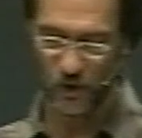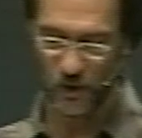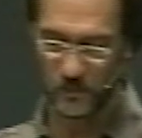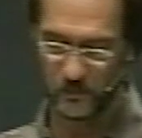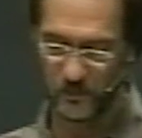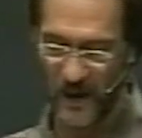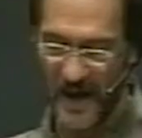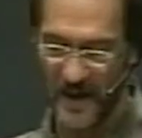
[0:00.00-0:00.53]

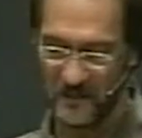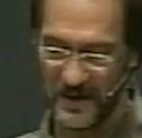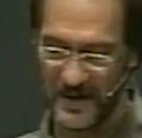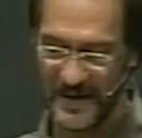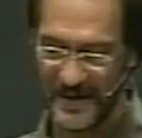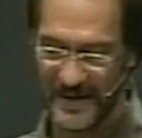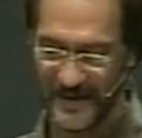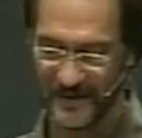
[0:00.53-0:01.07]
by
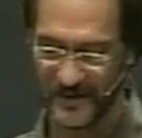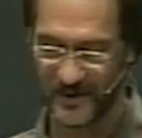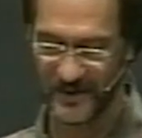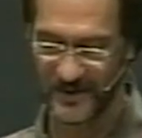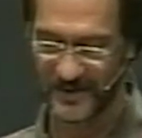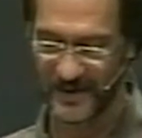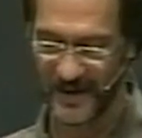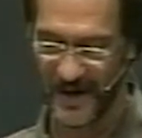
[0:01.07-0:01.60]
me
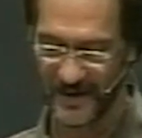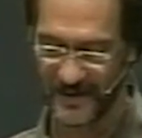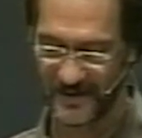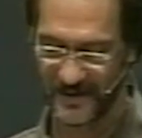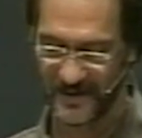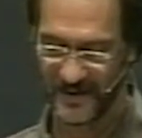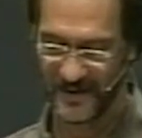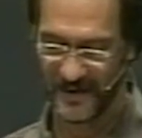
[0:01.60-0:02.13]
this night
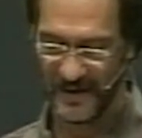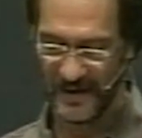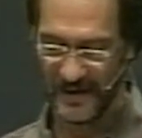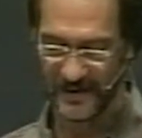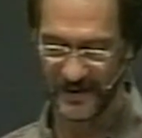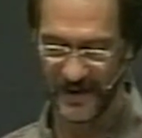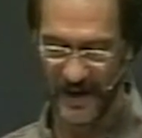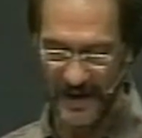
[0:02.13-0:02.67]

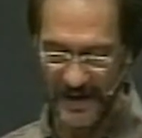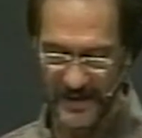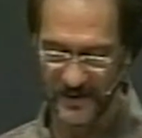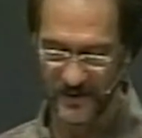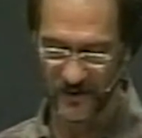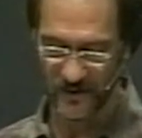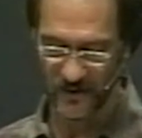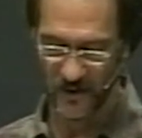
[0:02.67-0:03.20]
the
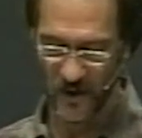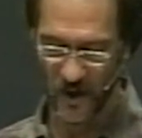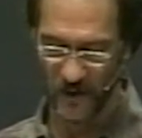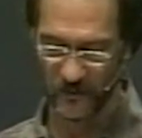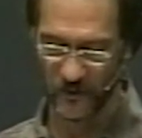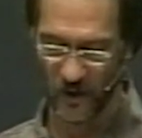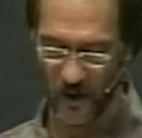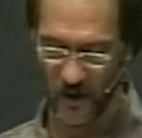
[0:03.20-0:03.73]
angel
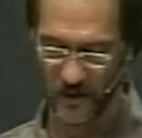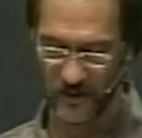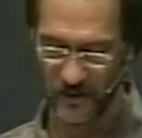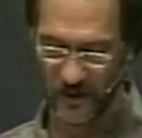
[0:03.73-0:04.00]
of God,